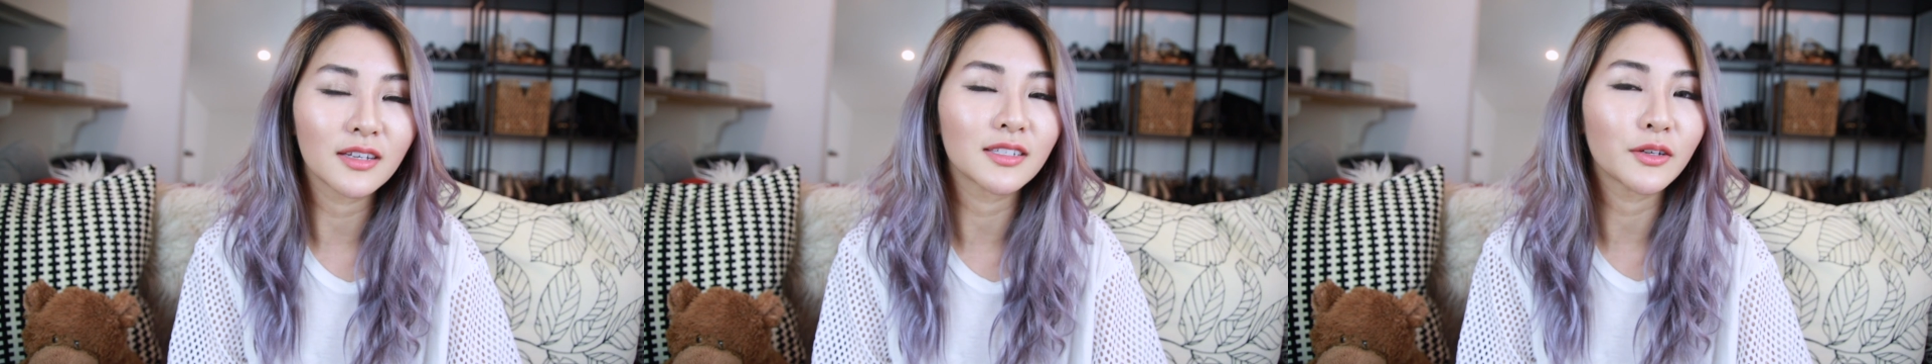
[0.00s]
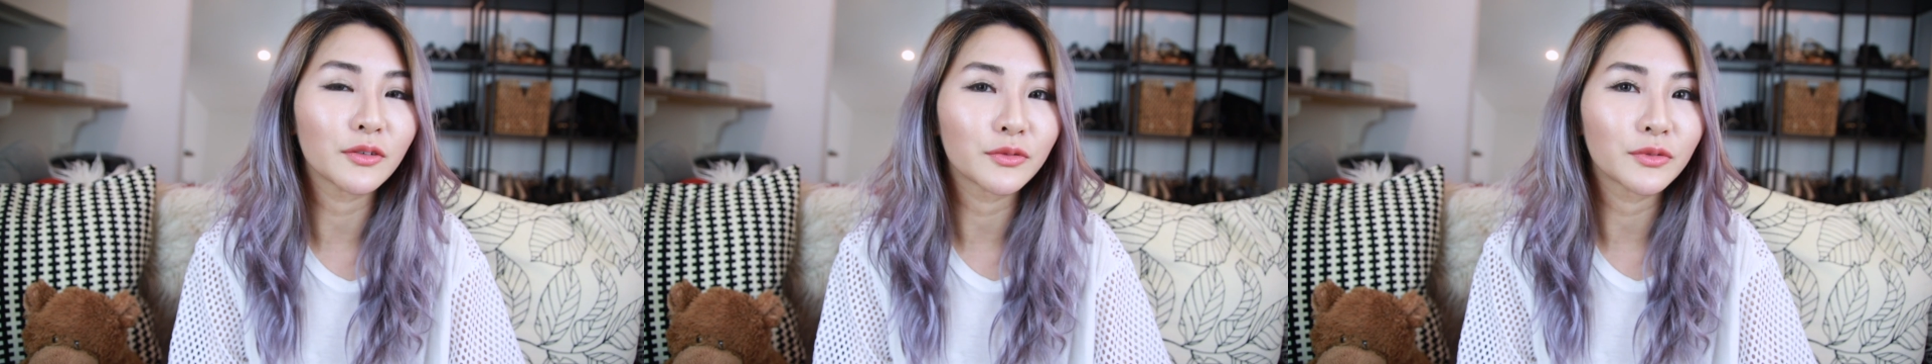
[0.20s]

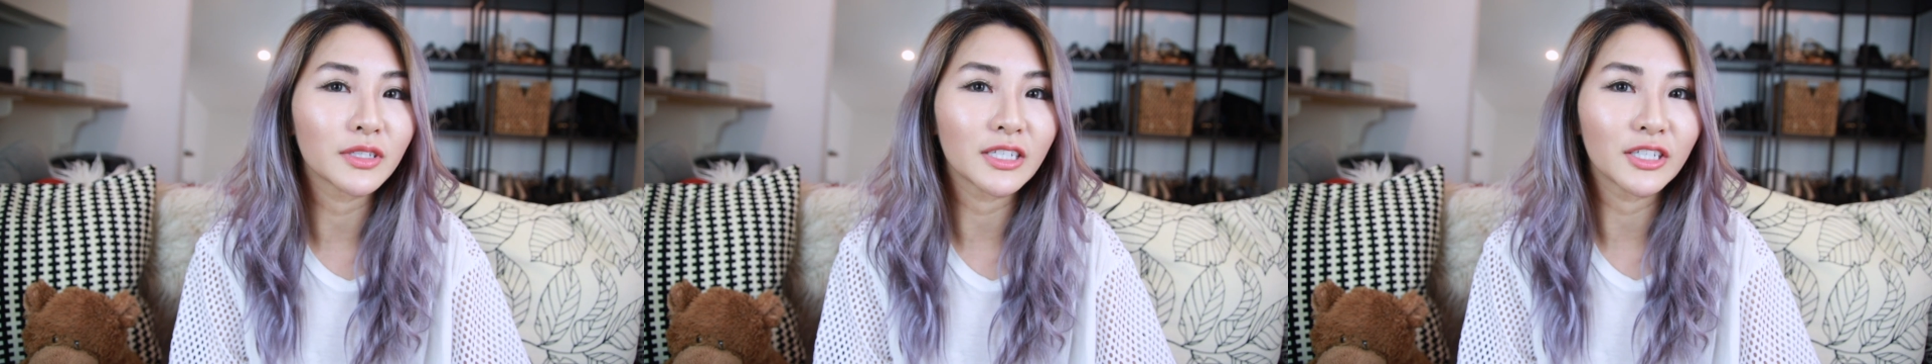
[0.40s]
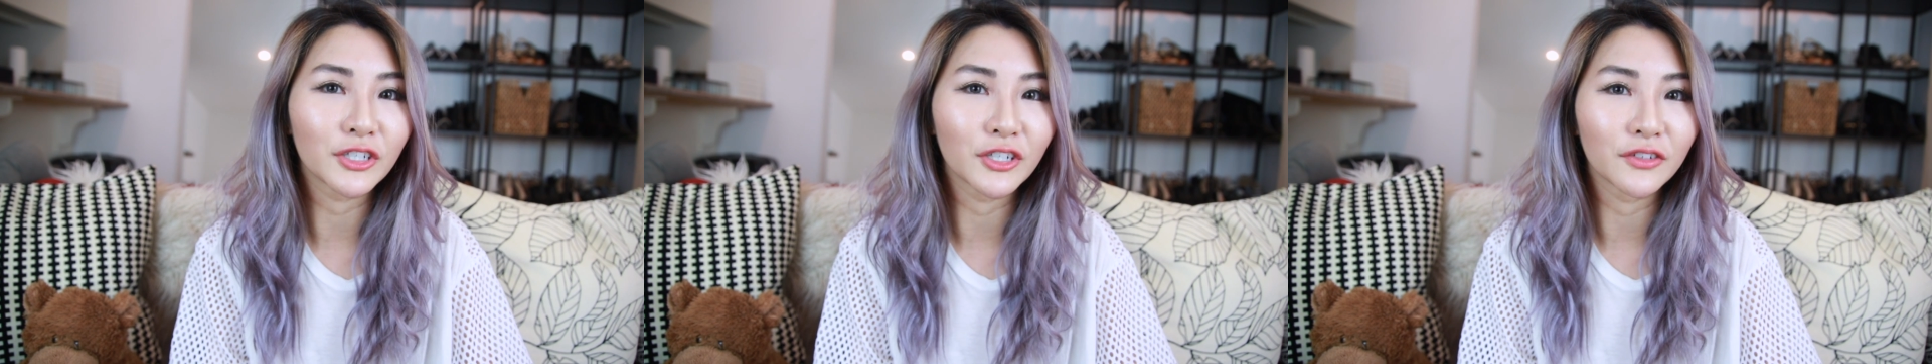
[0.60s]
because I was
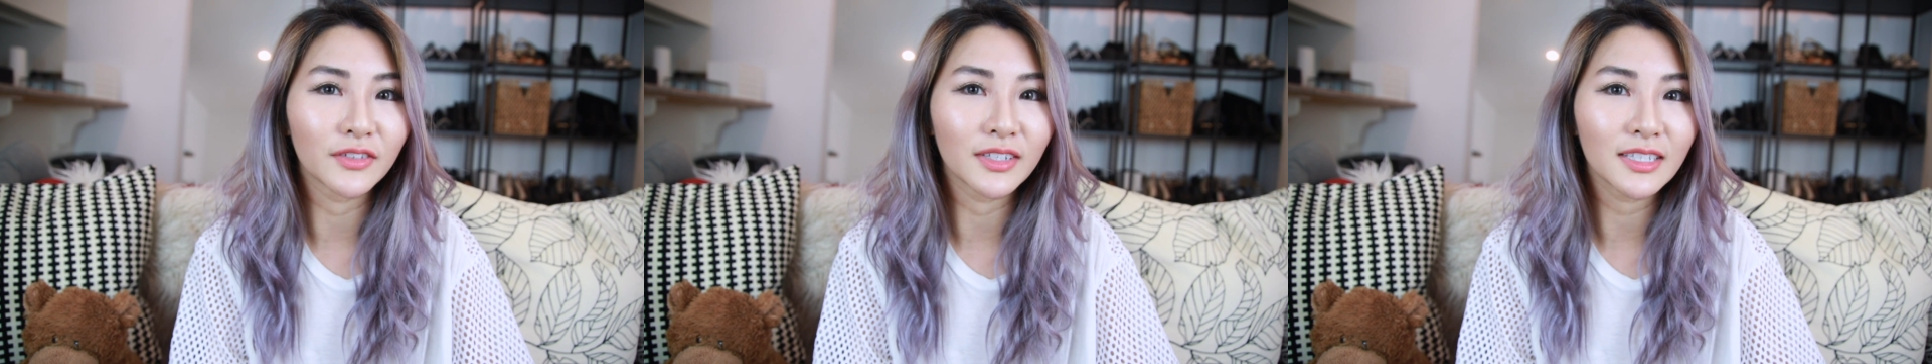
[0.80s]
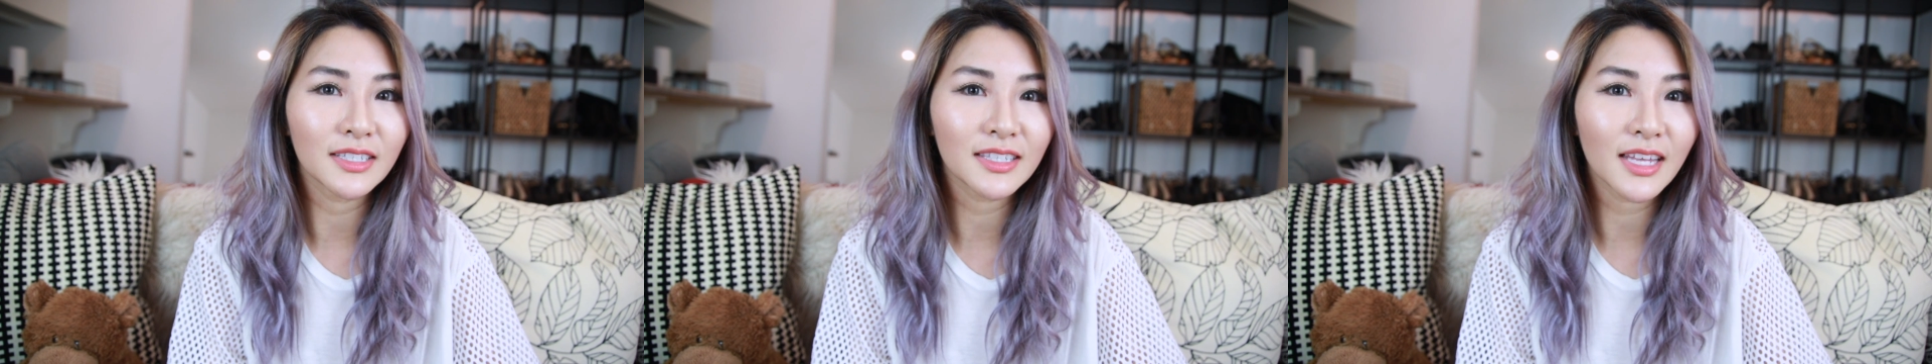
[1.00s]
really
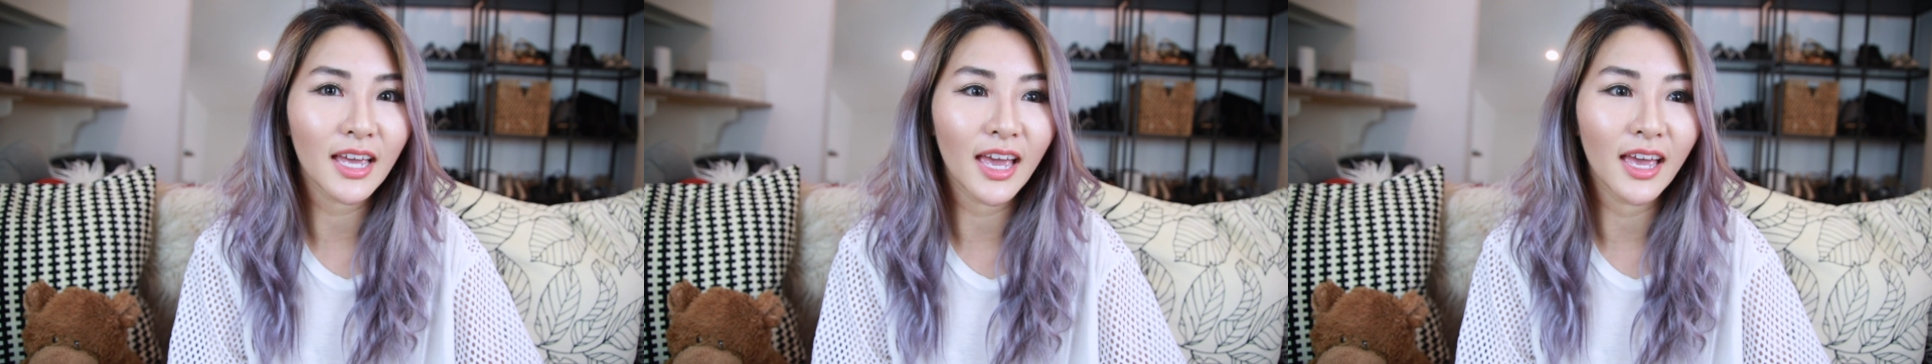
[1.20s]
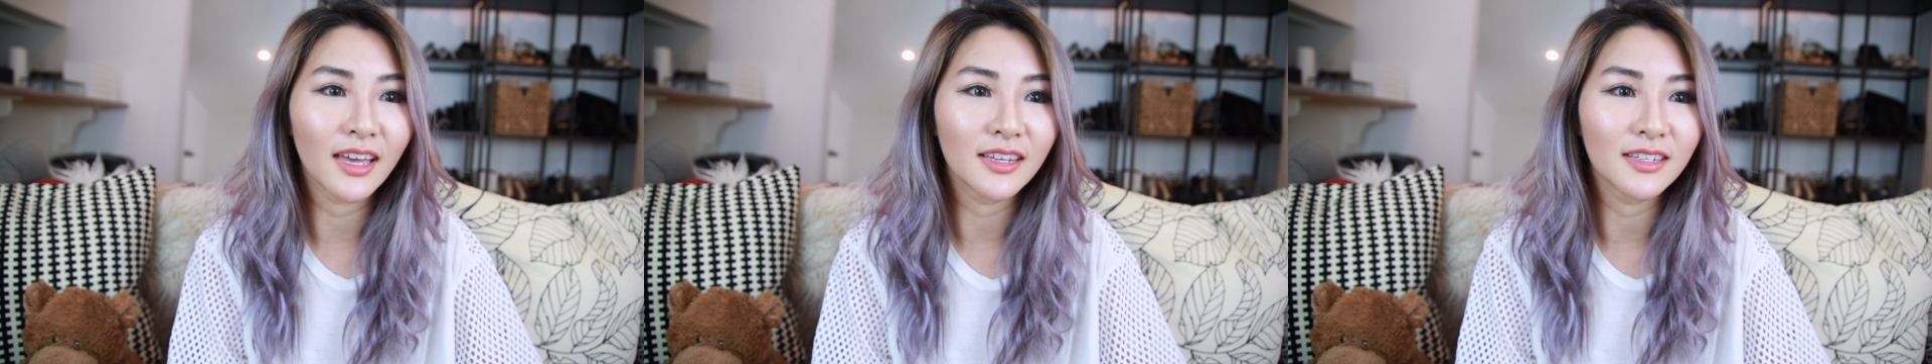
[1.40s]
nervous.
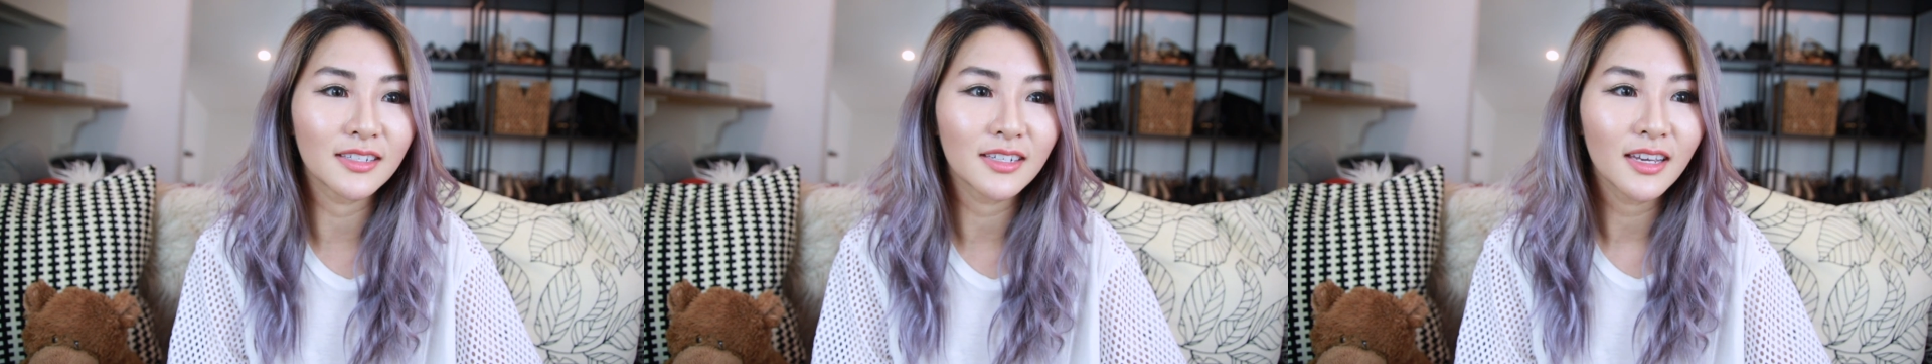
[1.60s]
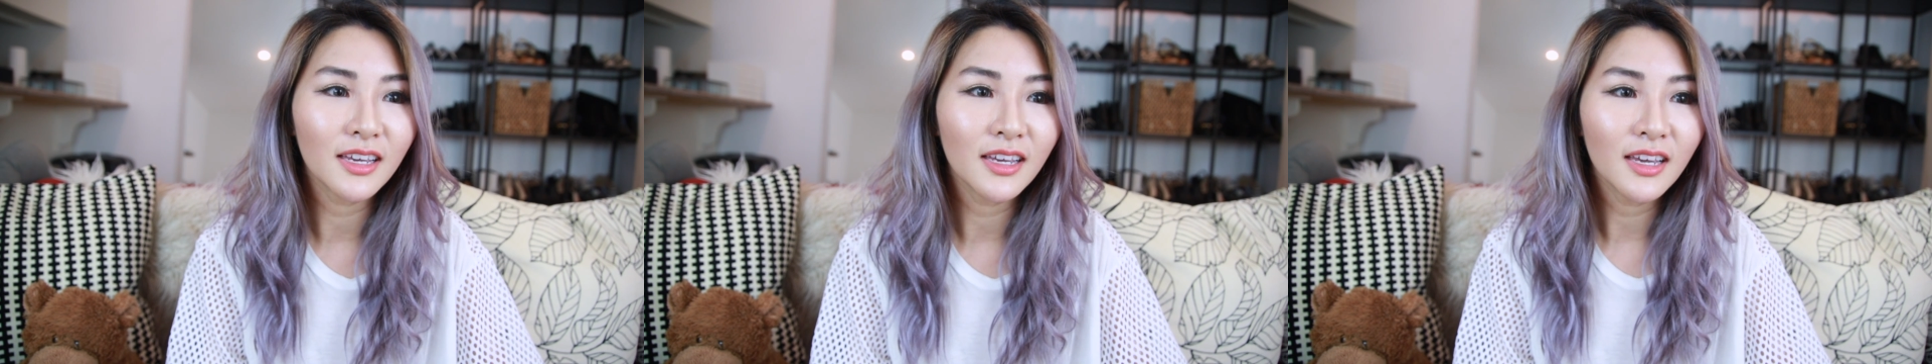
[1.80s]

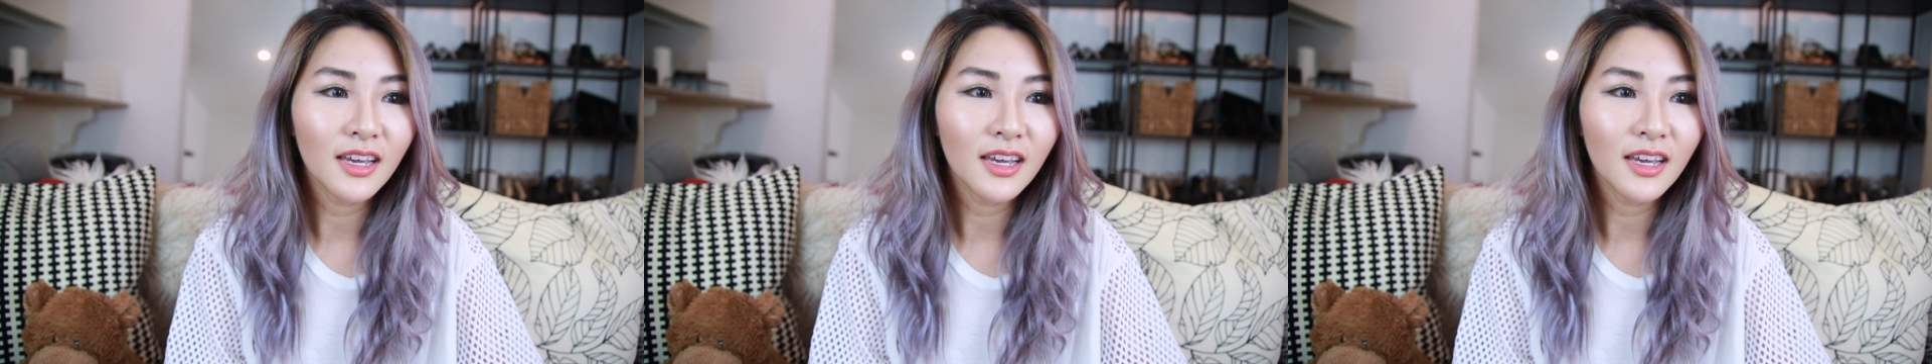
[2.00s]
And